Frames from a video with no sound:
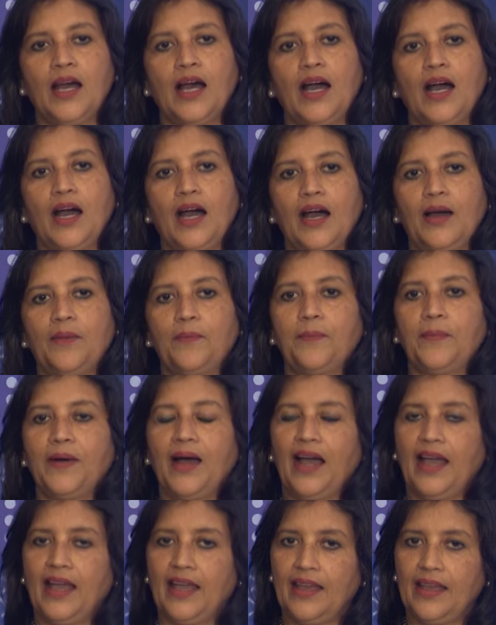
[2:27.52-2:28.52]

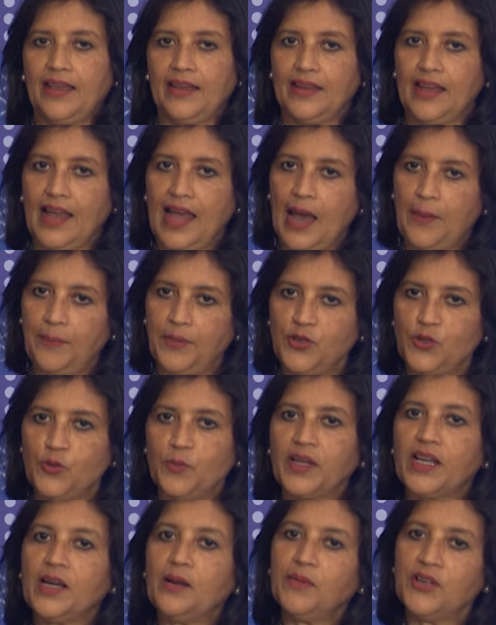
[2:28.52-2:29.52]
I happened to
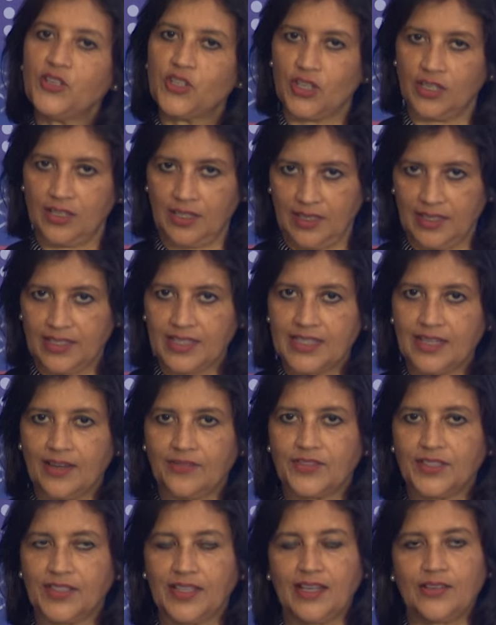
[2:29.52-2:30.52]
become a journalist
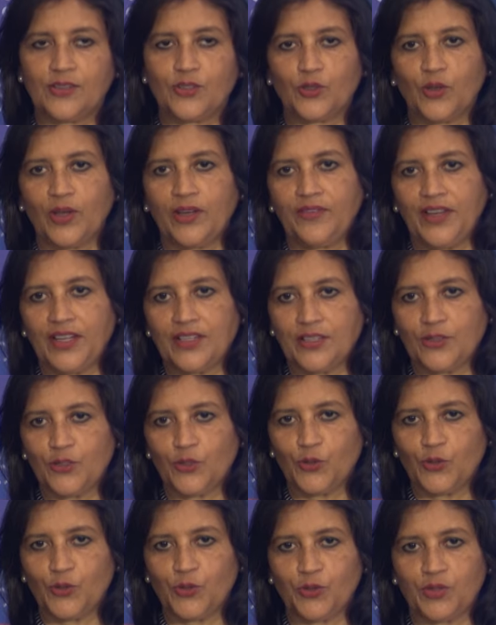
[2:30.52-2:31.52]
after that. So I went
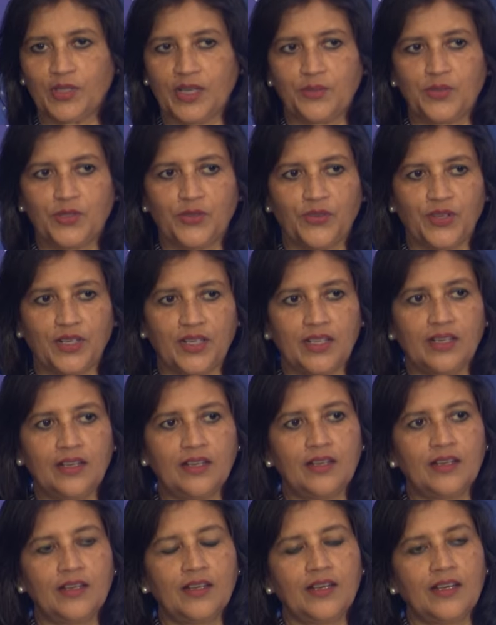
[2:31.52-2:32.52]
into Times of India
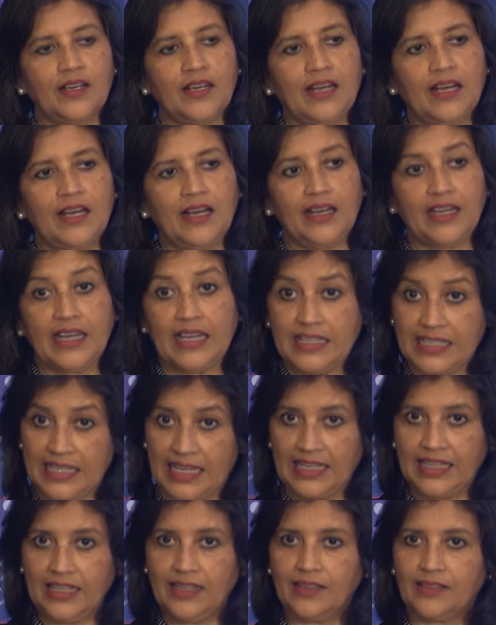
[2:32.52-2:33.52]
in
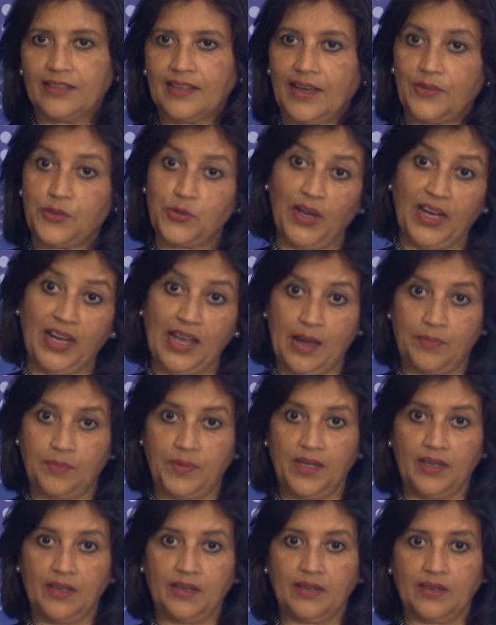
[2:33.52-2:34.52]
Delhi. I was very
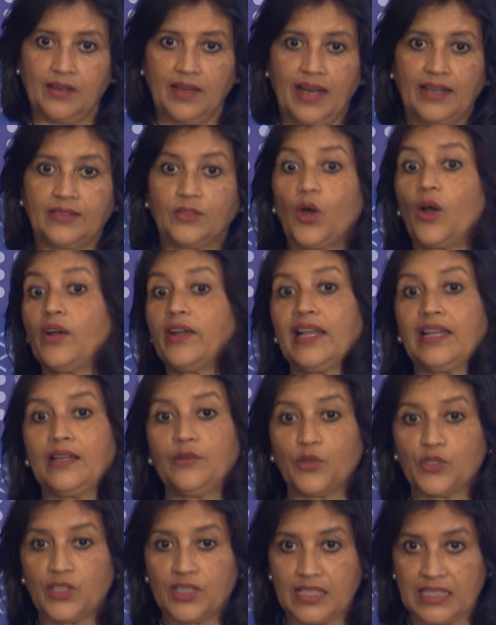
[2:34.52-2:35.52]
happy. I thought Delhi
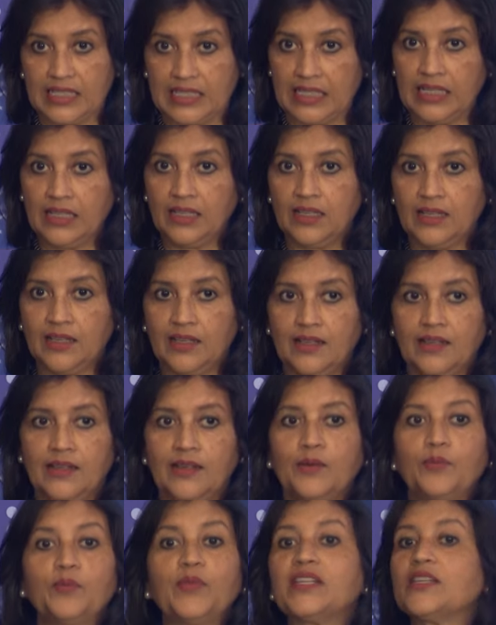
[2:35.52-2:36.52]
was a city,
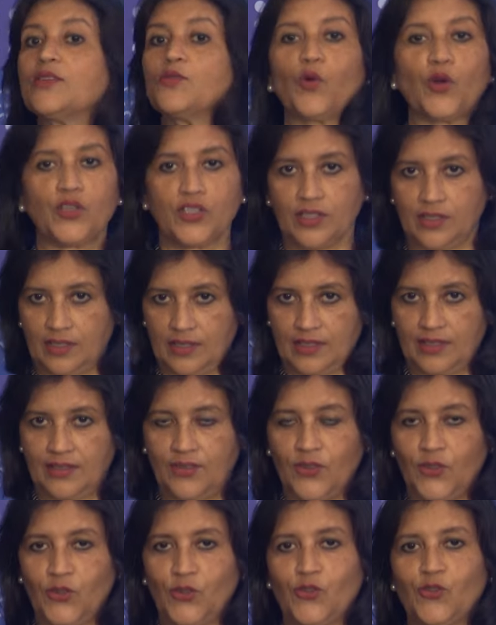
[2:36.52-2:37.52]
but it wasn't.
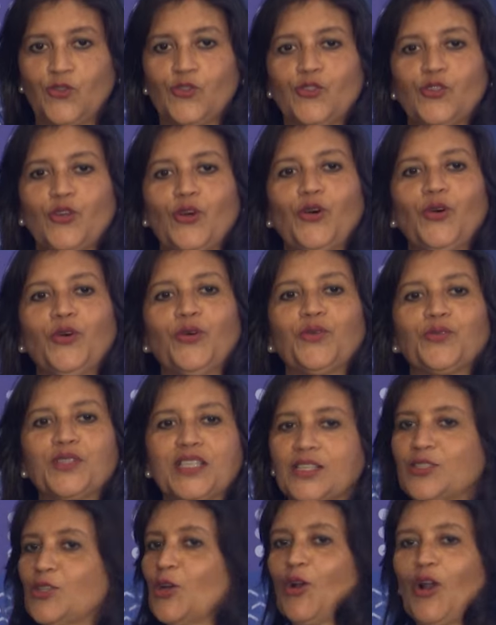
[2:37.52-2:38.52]
So
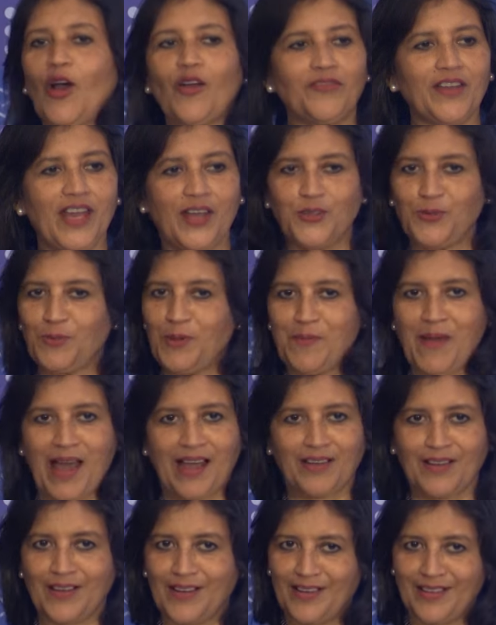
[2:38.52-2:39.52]
6 o'clock, we had to be
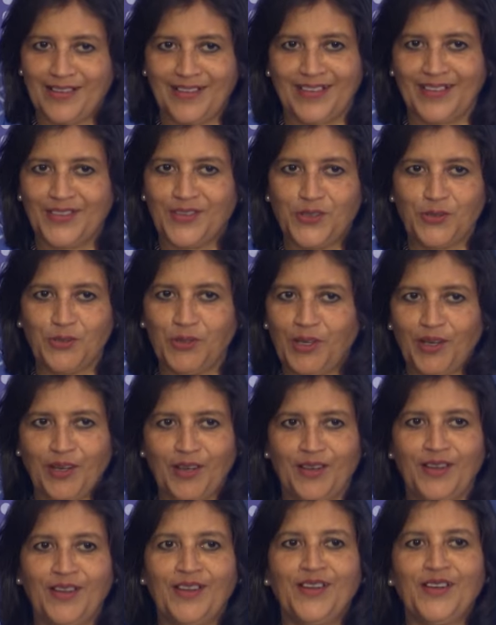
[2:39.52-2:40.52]
back to
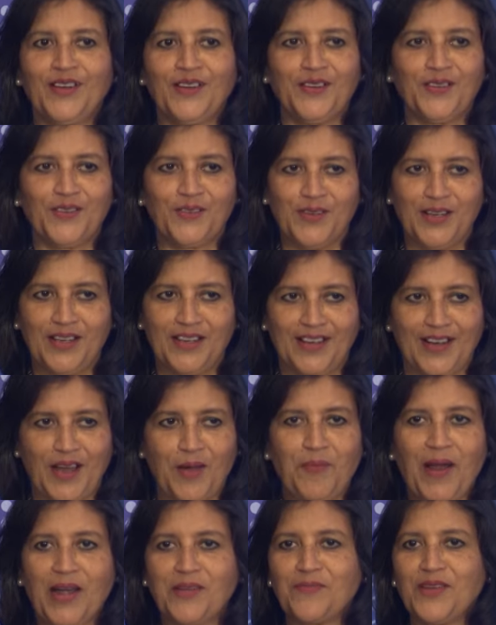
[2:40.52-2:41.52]
the
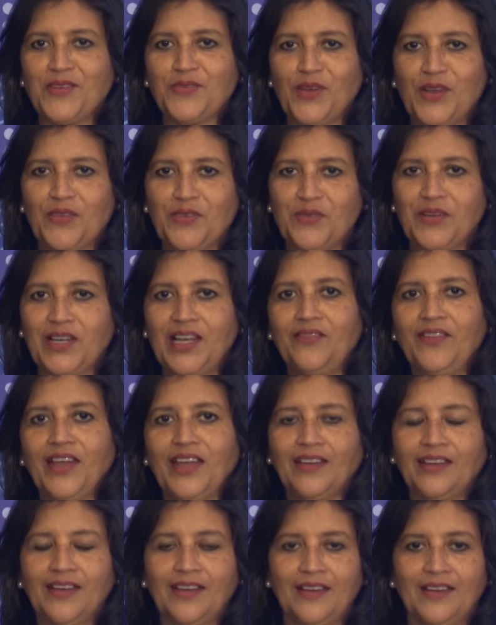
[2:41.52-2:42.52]
apartment where we were
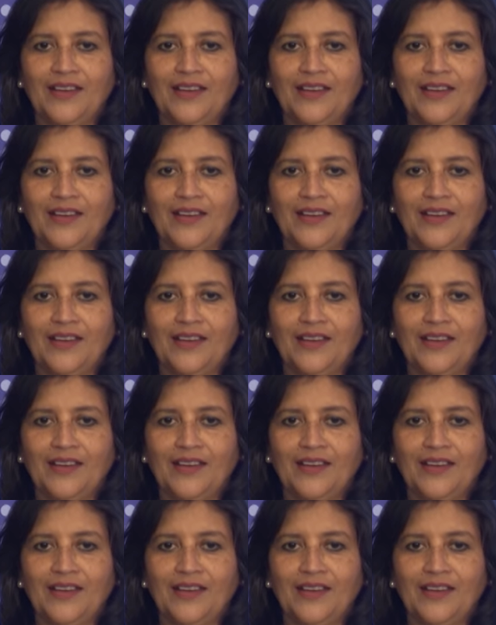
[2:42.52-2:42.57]
living